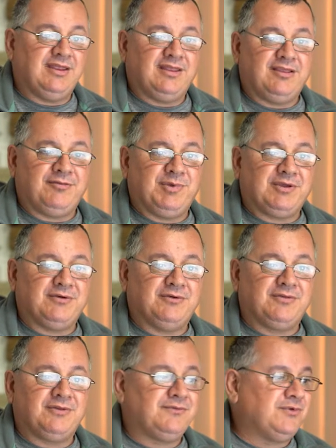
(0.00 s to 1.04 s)
That's
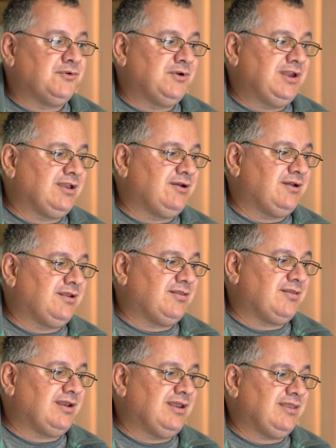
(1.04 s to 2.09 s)
because I've already got it
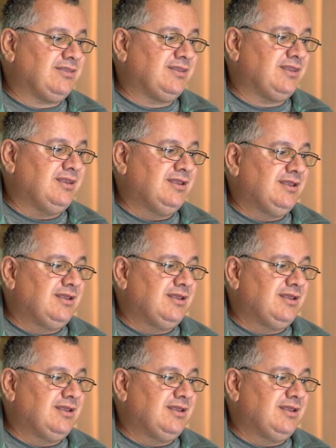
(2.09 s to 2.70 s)
selected